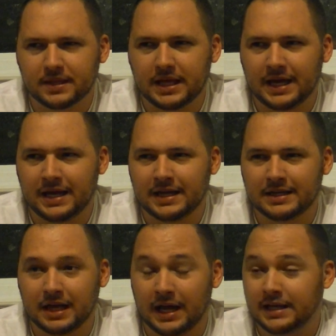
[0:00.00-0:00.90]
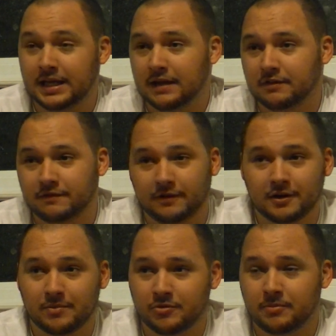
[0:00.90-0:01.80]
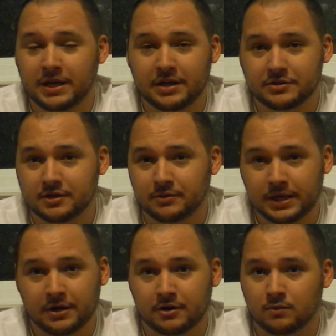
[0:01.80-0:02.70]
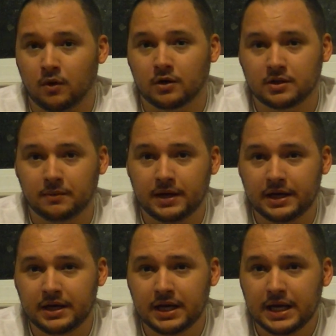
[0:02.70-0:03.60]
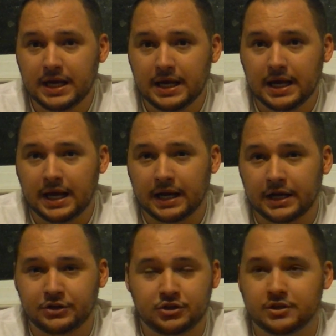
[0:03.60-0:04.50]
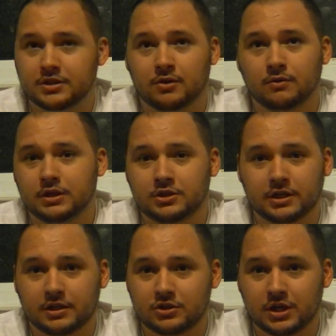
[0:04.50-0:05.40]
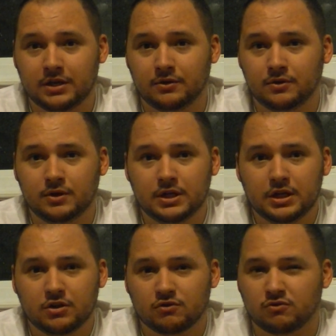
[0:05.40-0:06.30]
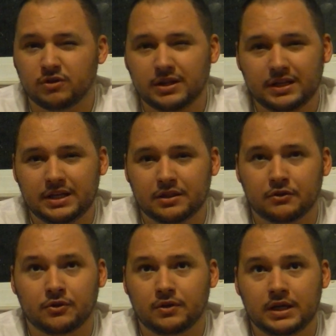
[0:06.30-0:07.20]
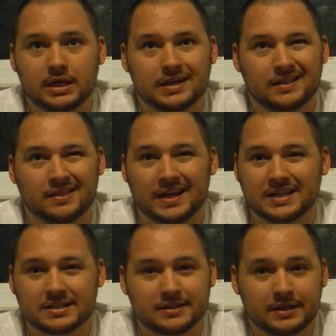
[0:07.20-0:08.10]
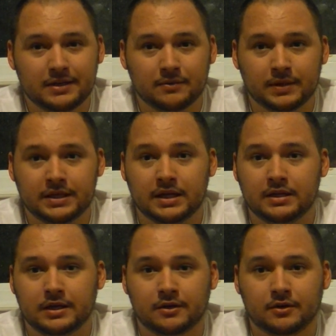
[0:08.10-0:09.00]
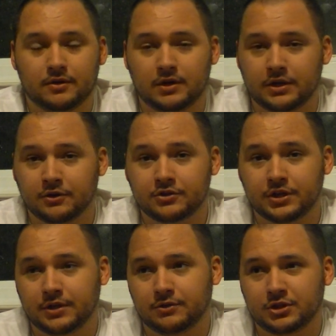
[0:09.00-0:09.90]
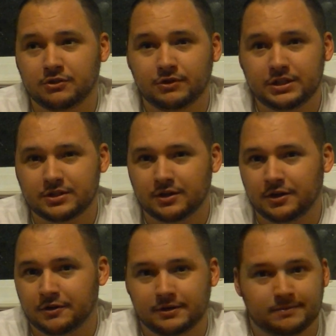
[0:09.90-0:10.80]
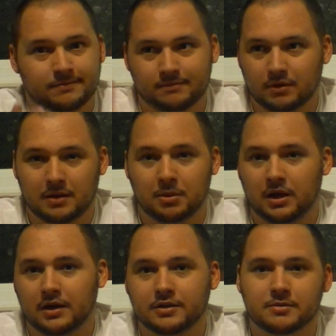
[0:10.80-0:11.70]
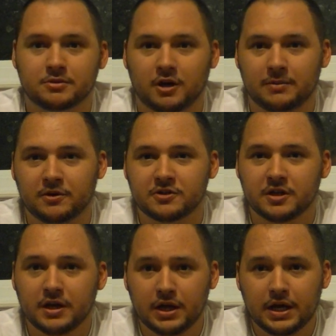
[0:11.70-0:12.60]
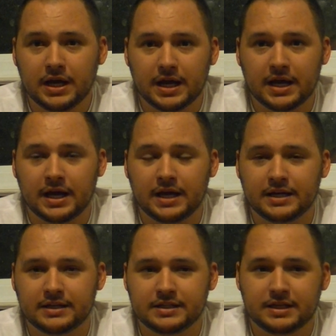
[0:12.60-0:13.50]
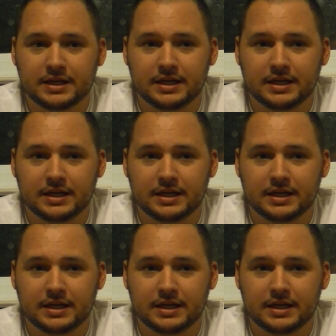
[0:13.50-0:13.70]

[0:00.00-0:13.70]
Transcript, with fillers: and I gave the fuck up, threw my hands in the air, and walked away. And I just only checked the channel really thoroughly last night when Danielle, on her channel, she reached 100 and blah blah subscribers. And